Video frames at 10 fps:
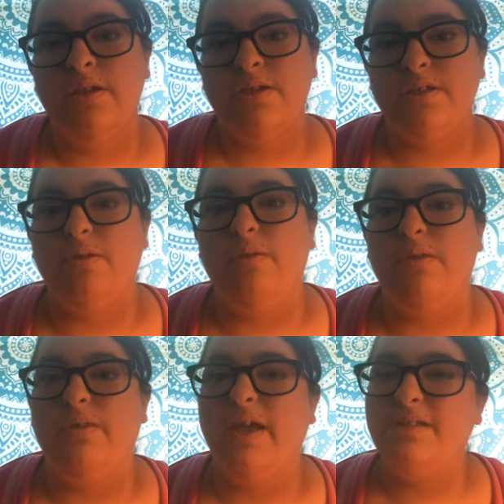So
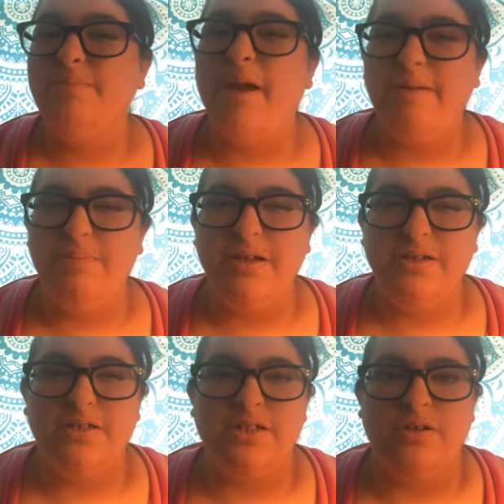that's my big
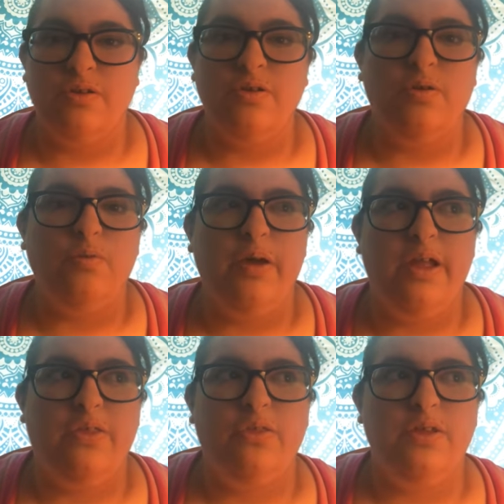concern
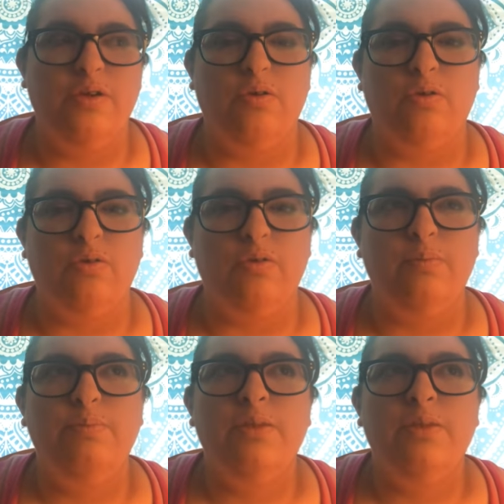with the whole